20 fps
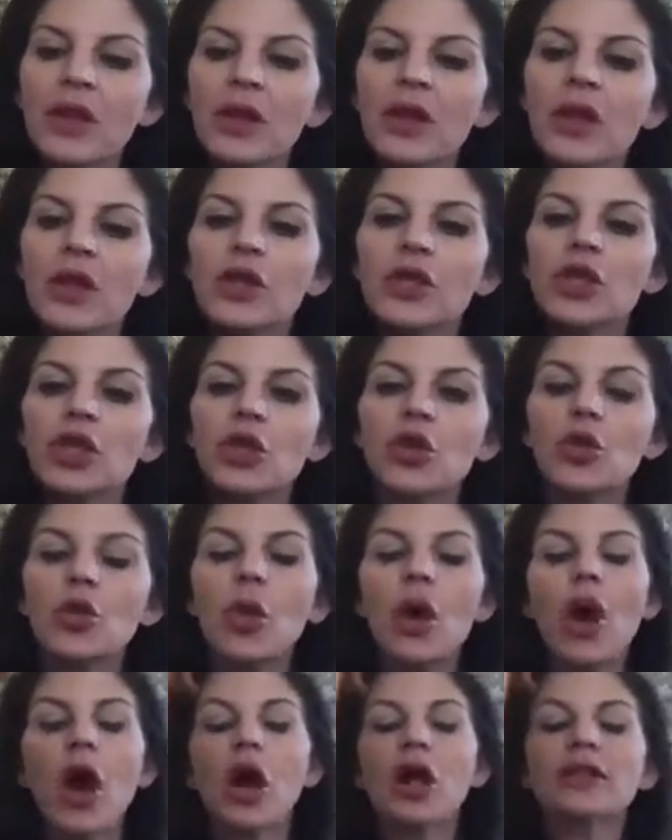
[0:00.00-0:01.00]
You
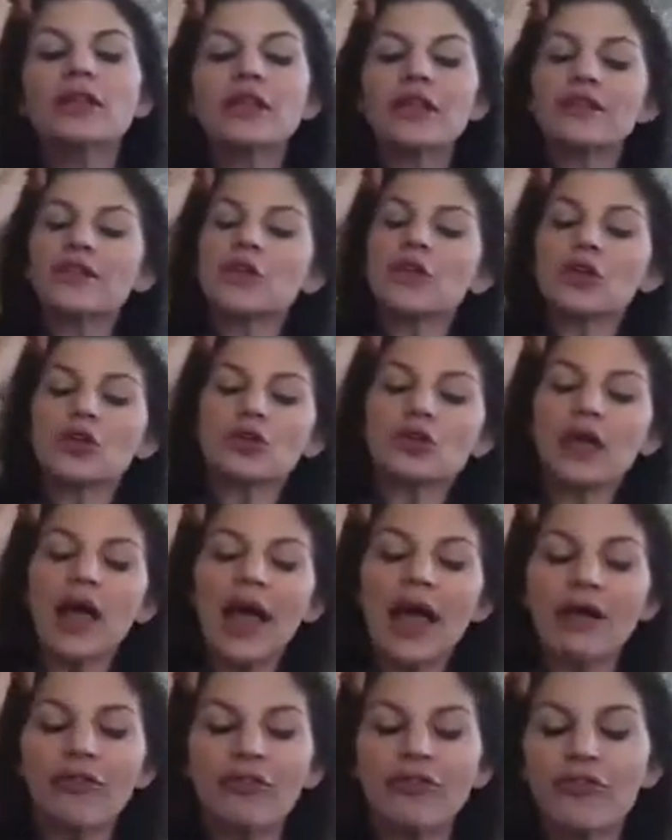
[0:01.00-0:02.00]
are living your
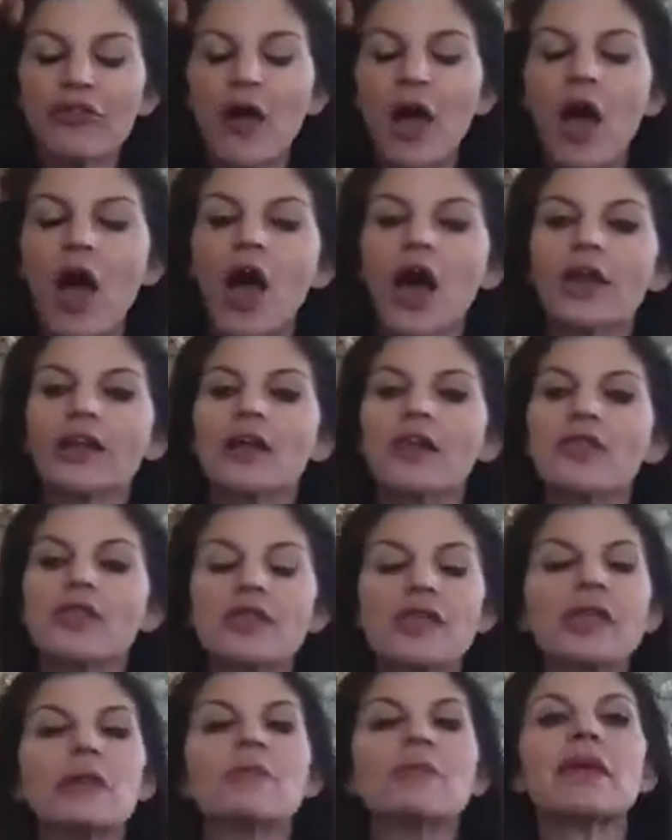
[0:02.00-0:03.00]
life on
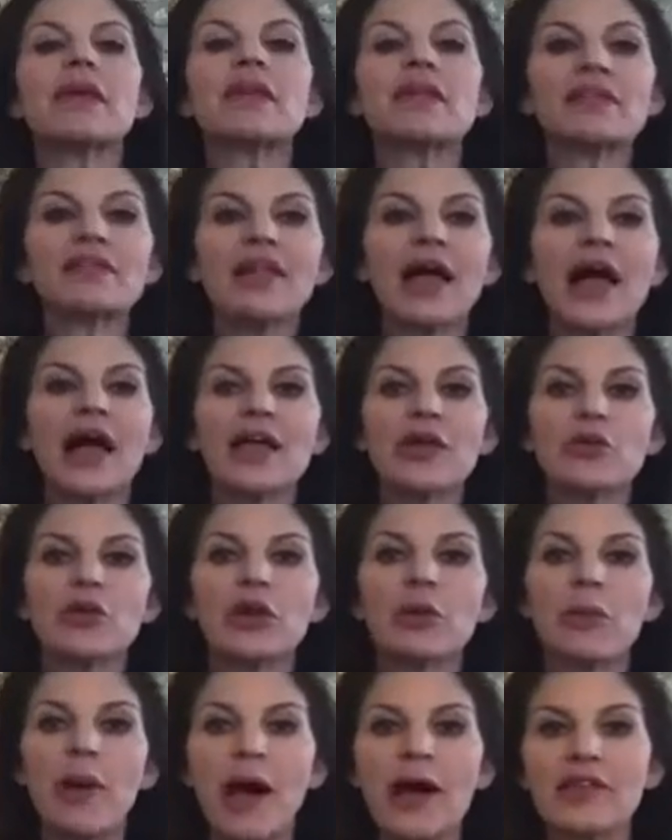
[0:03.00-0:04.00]
the biggest lie you
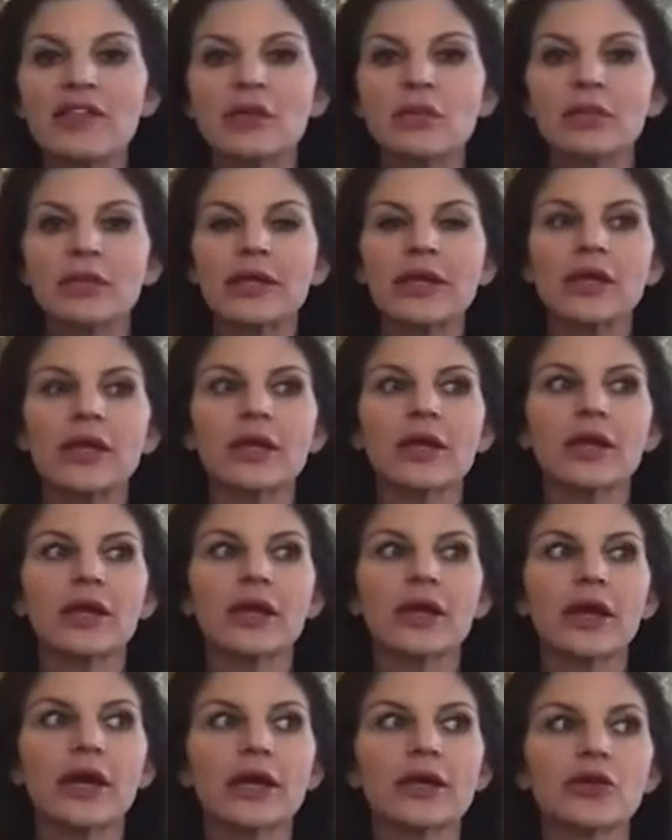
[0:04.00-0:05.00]
could possibly
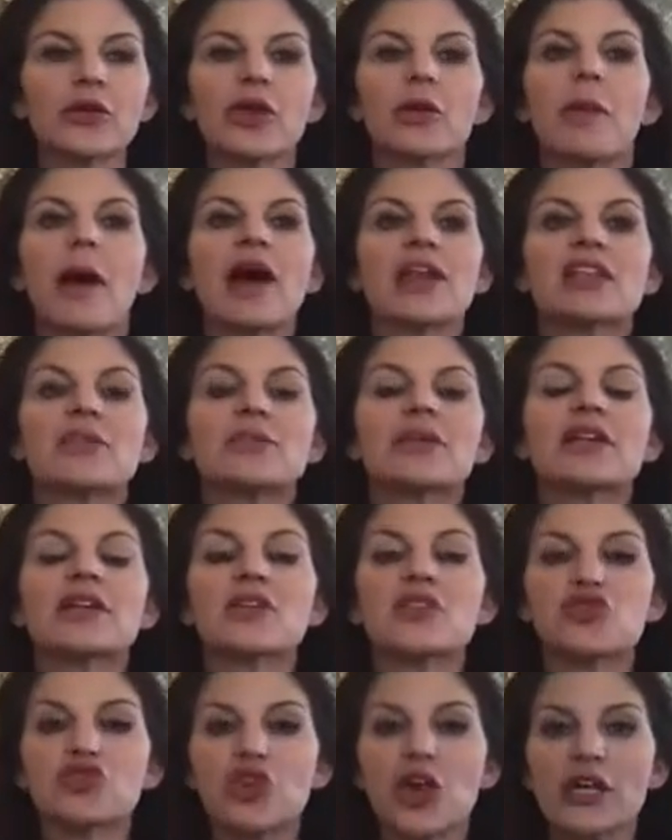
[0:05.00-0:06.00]

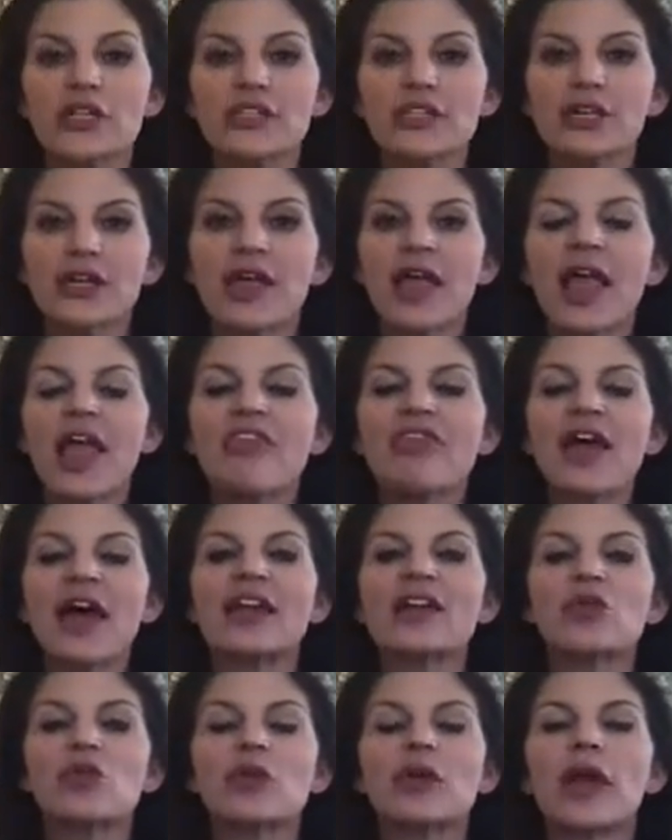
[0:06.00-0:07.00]
construct. And that
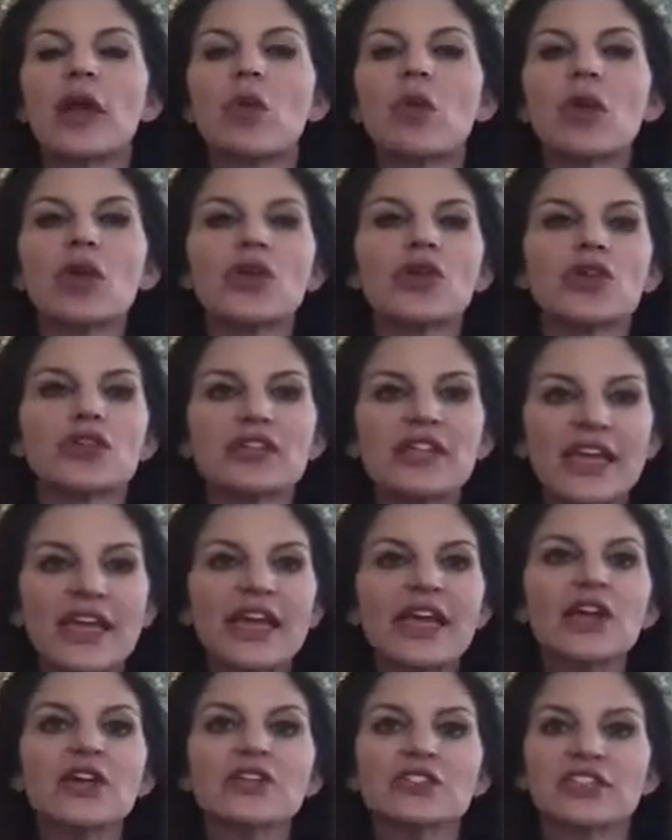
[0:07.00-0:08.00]
is what I want you to
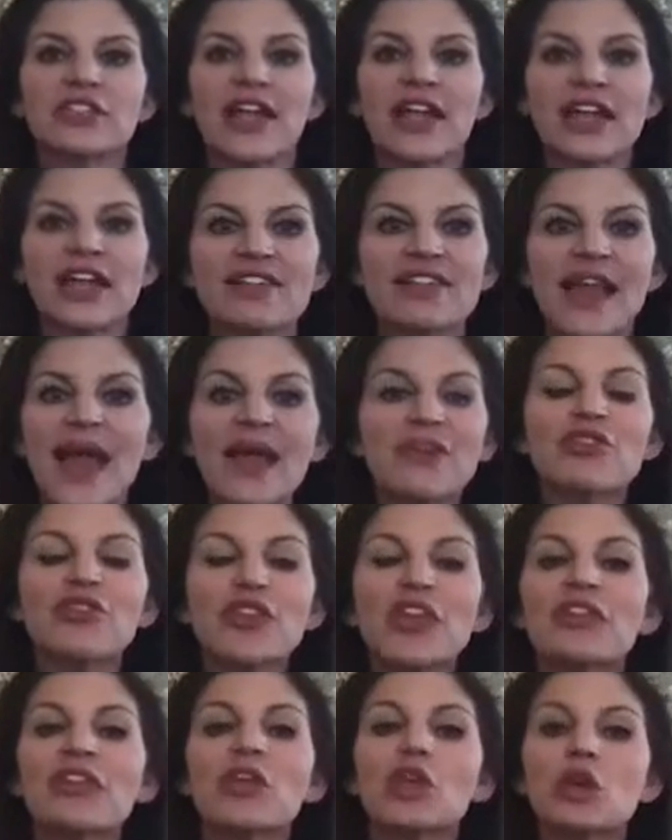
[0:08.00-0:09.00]
hear today, is
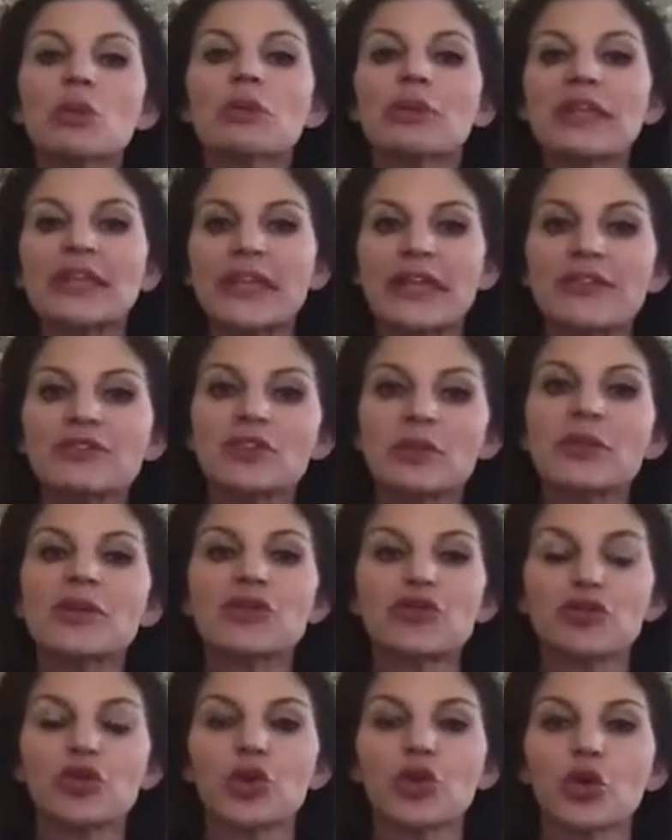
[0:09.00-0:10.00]
everything that you believe to be
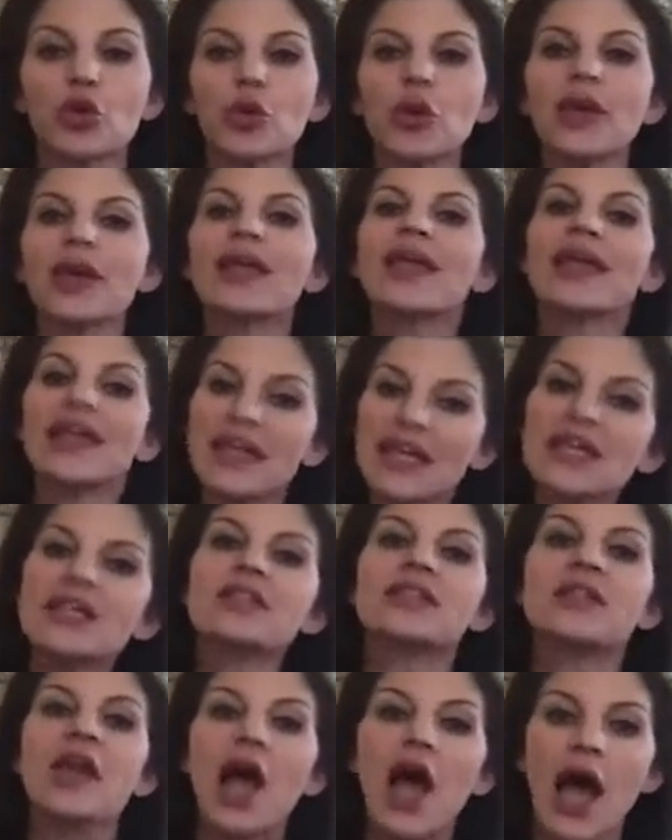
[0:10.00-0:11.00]
true is
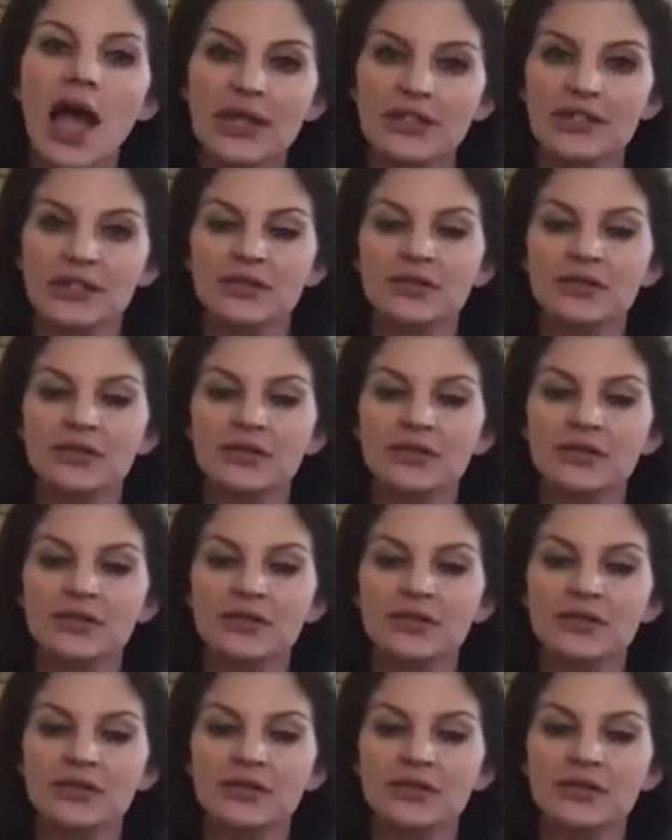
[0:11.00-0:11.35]
not.